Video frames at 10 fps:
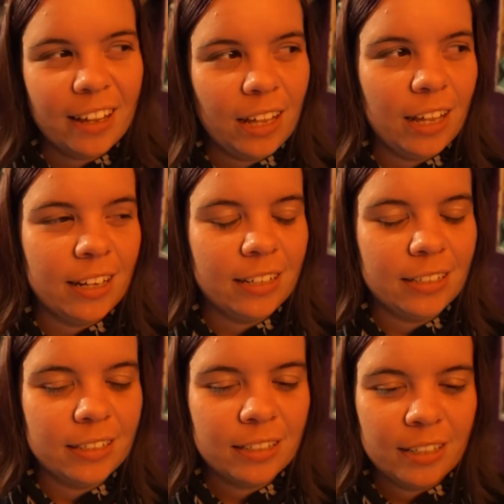and
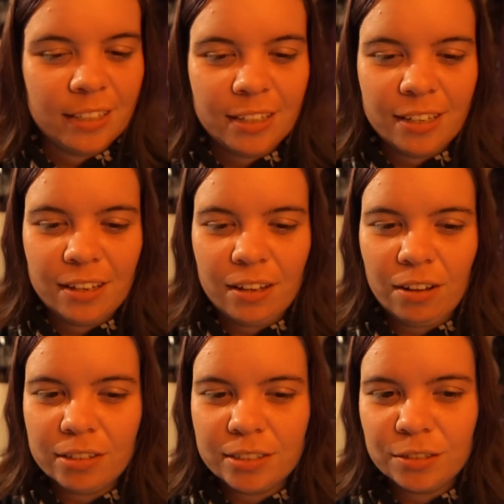
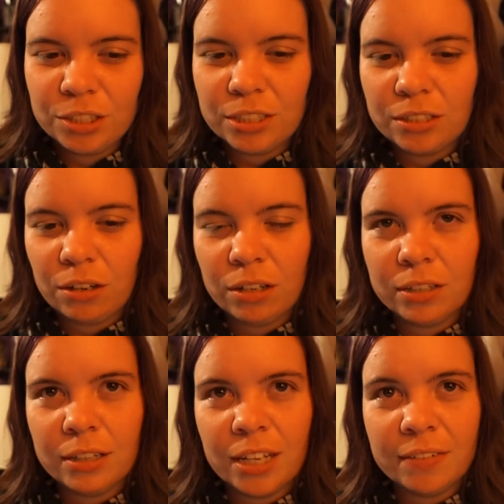also just all
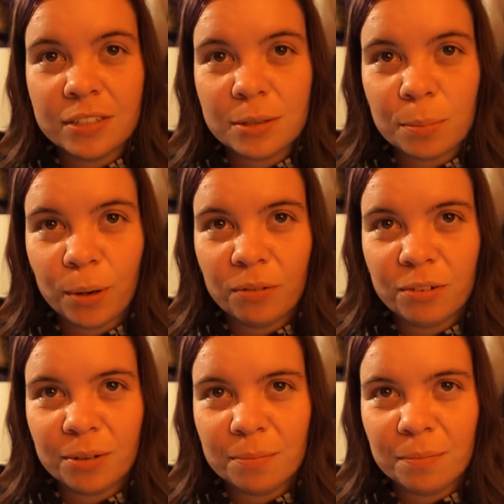the love and support
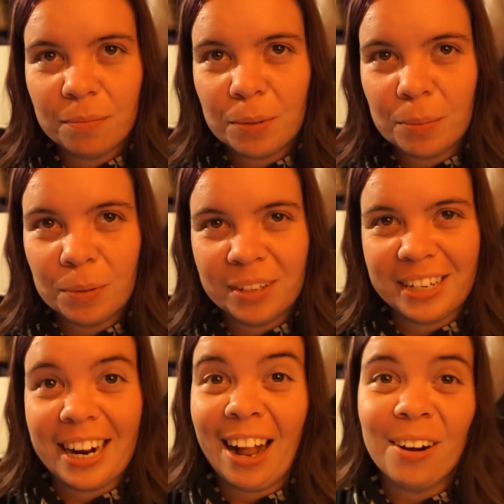from people
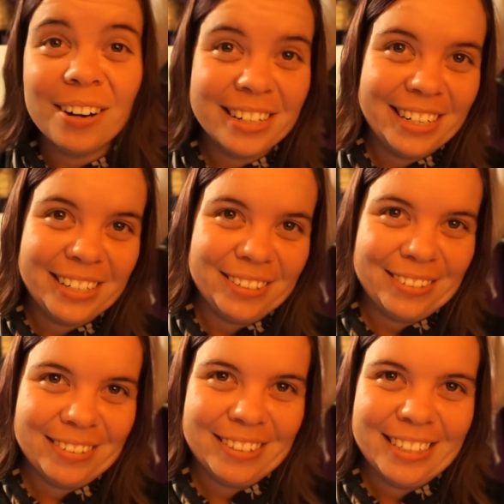that I already
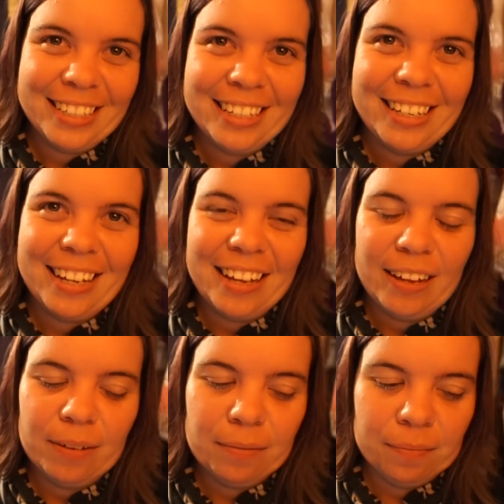knew,
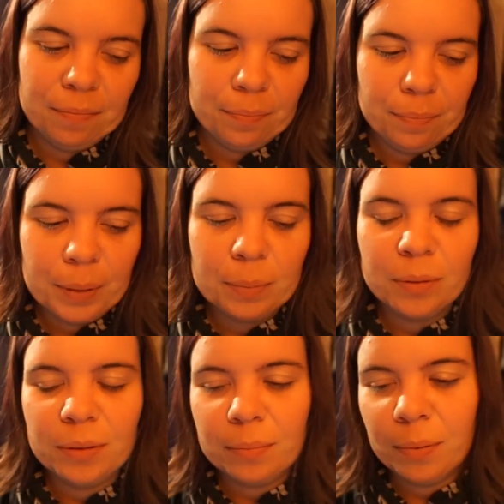um,
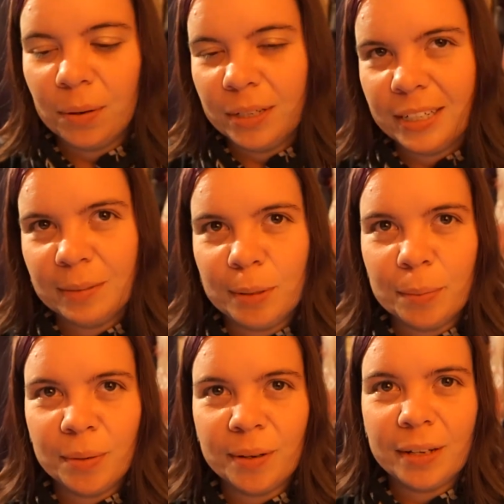people in Portland,
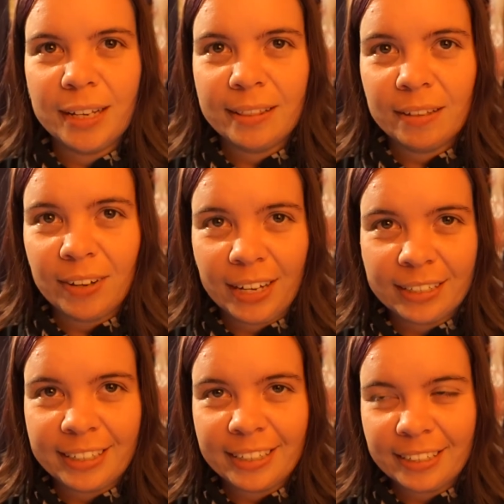people in the
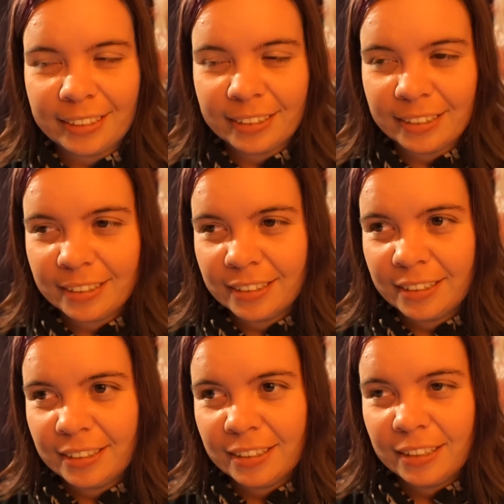valley, and
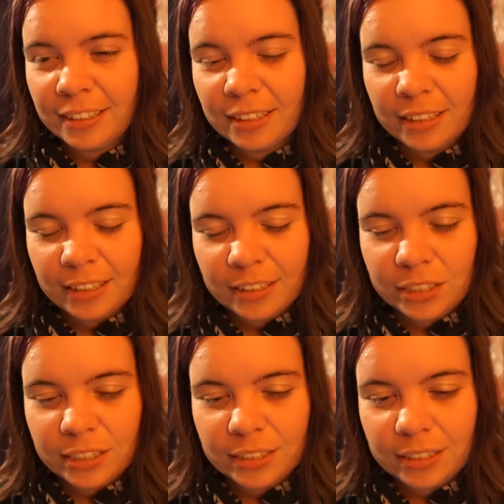
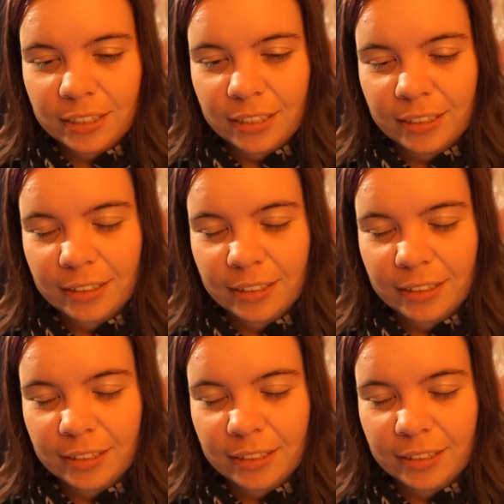just